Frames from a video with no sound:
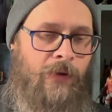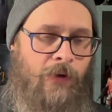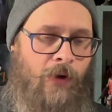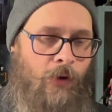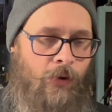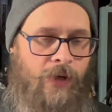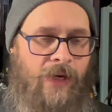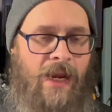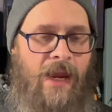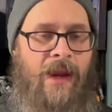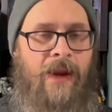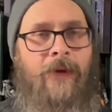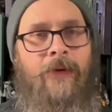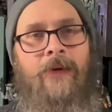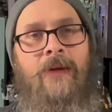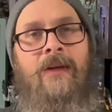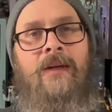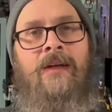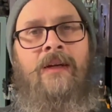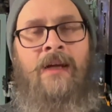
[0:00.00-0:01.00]
Okay,
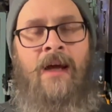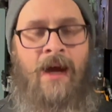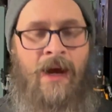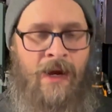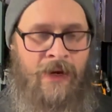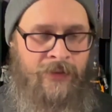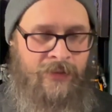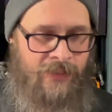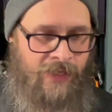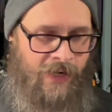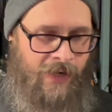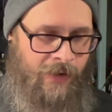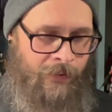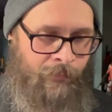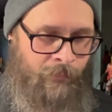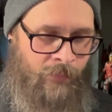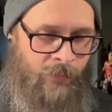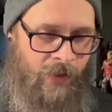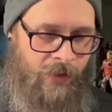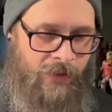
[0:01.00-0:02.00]
con
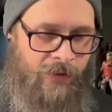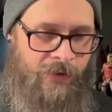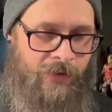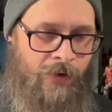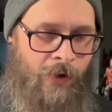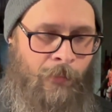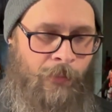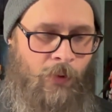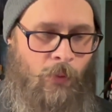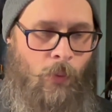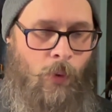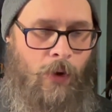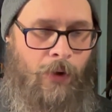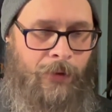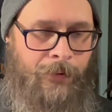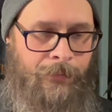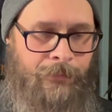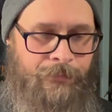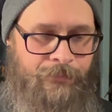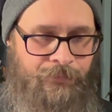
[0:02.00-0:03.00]
time. Number
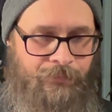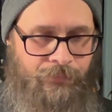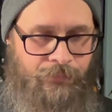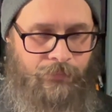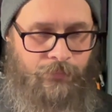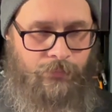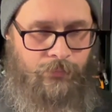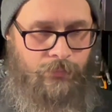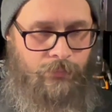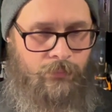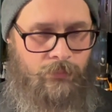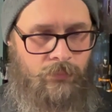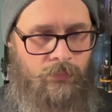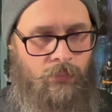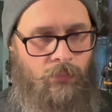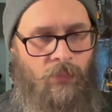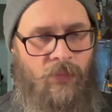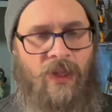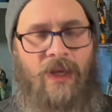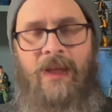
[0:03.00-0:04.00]
1.
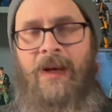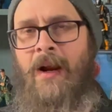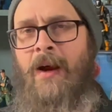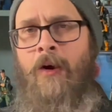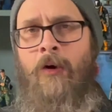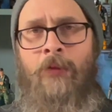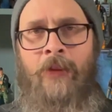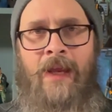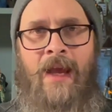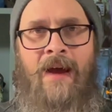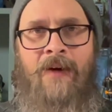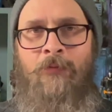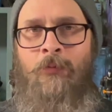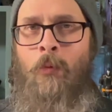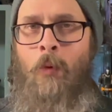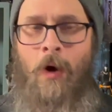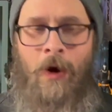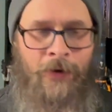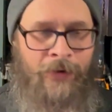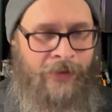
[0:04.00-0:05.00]
And I only have
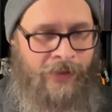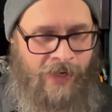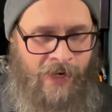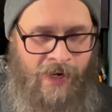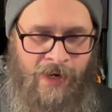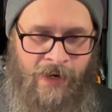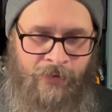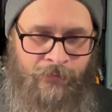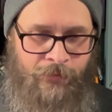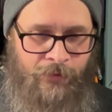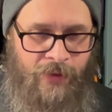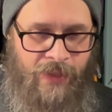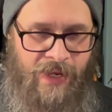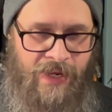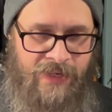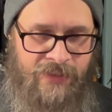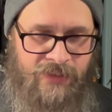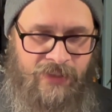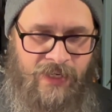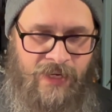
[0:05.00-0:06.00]
one con for the
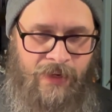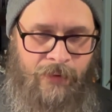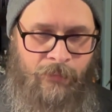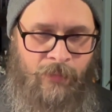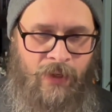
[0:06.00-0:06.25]
HasLab.